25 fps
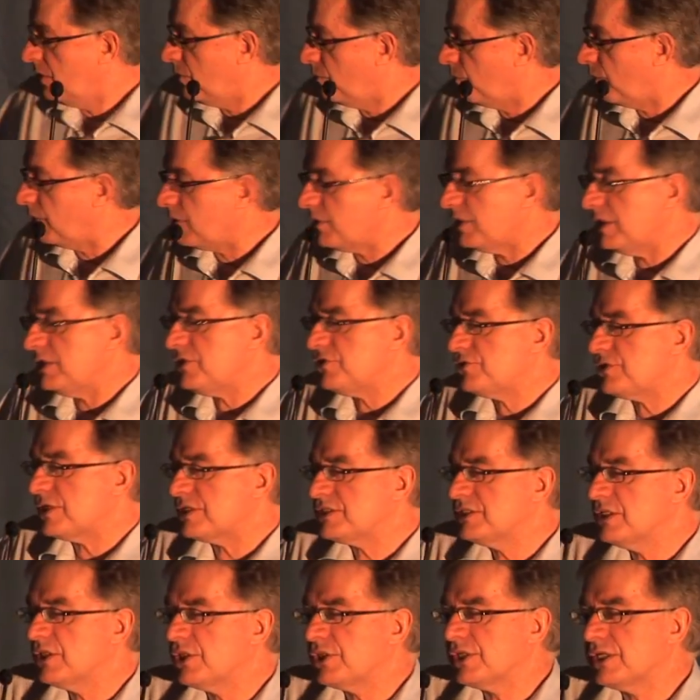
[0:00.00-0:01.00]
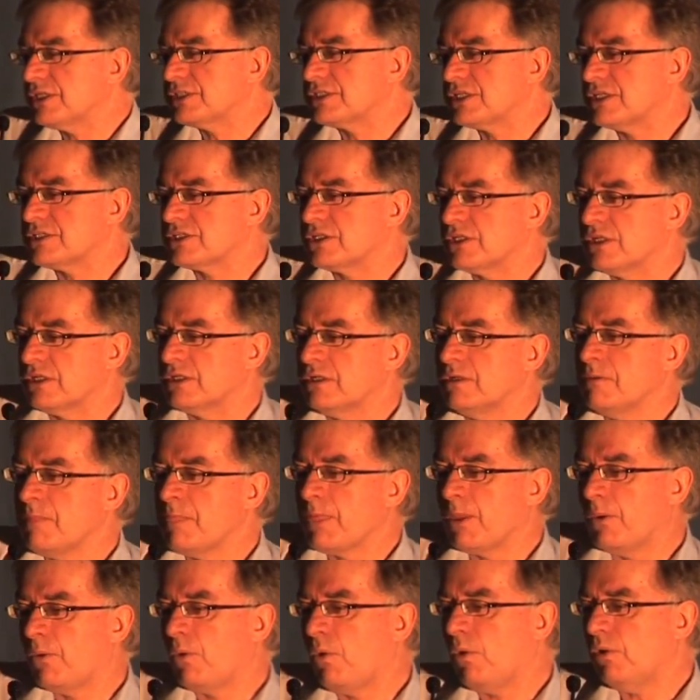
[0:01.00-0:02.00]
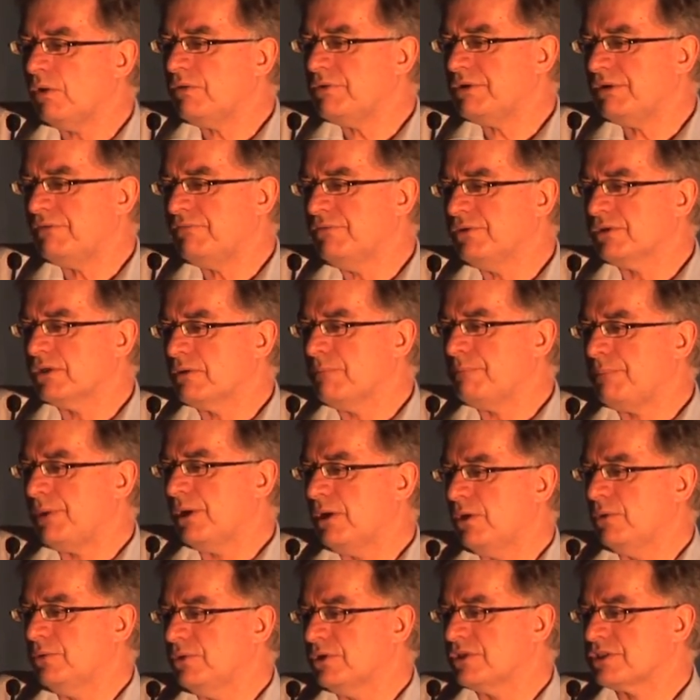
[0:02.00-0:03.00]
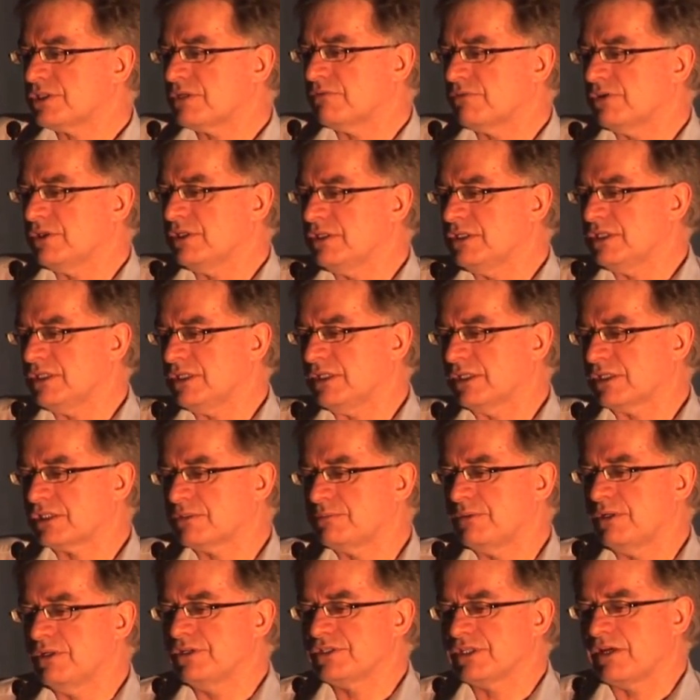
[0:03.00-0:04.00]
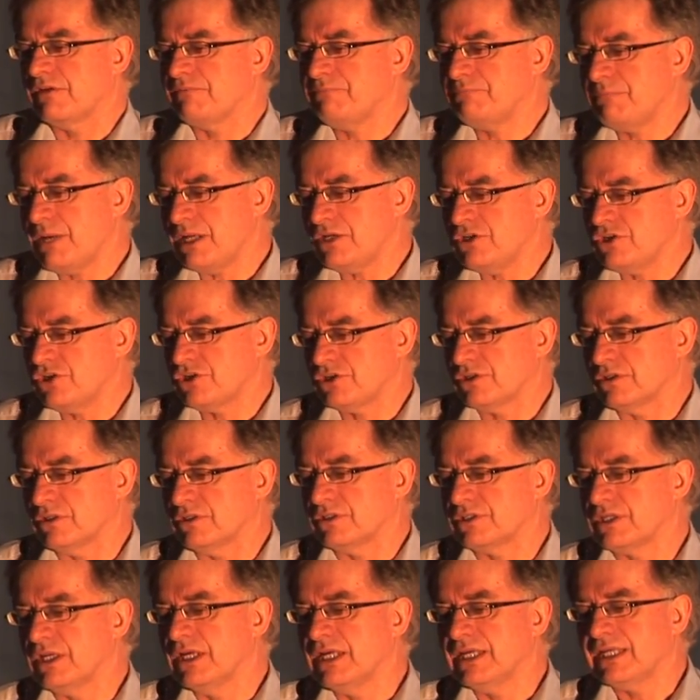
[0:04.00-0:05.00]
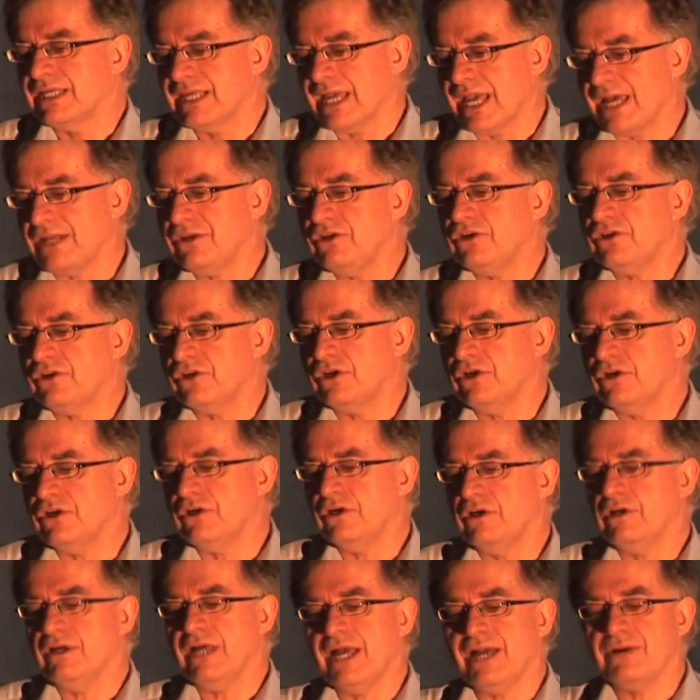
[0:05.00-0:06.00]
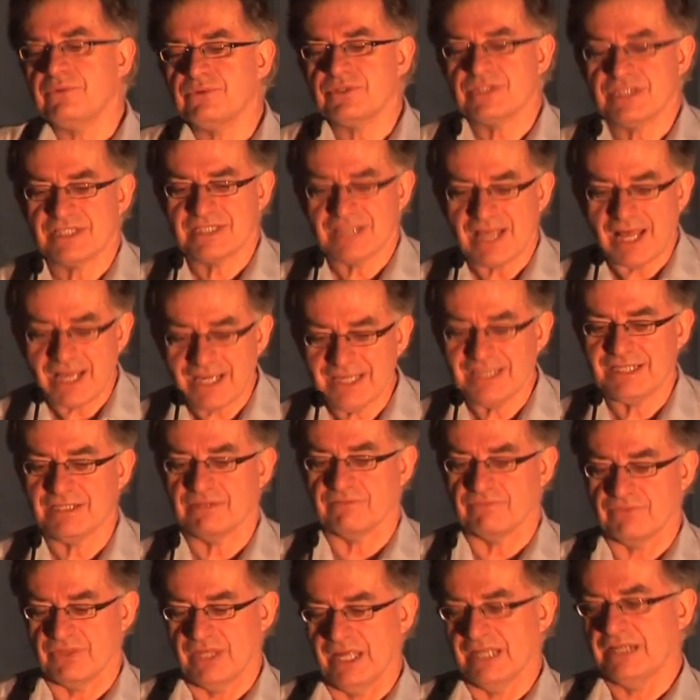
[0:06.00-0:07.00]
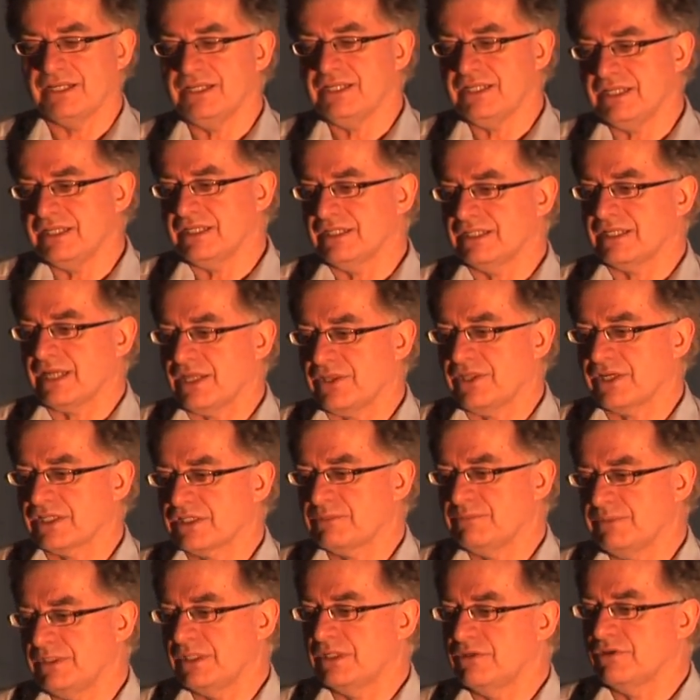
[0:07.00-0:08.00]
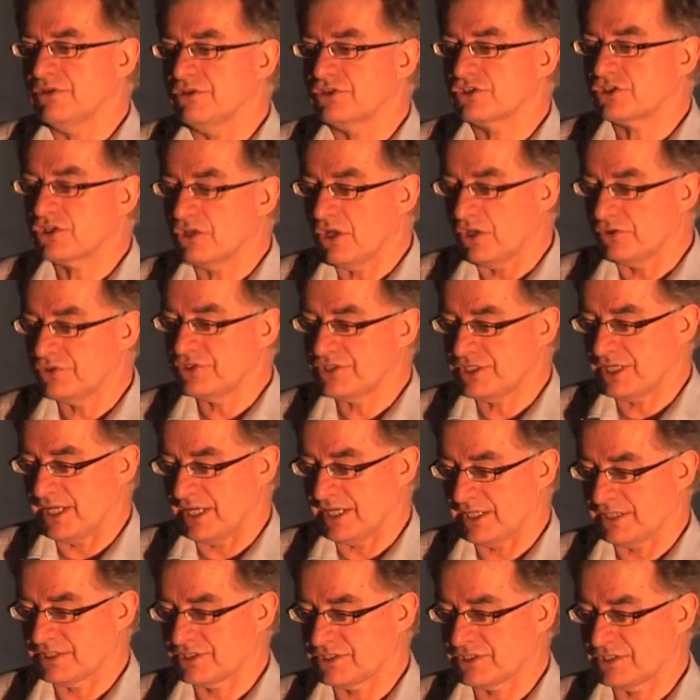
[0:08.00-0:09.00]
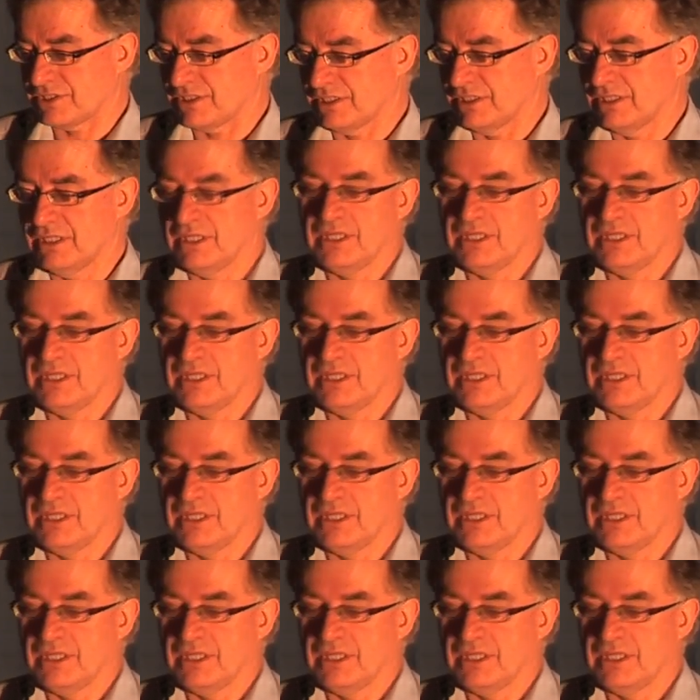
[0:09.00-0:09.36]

One of the interesting things is that all of the different components of the near-death experience I've mentioned can occur outside of that near-death experience context.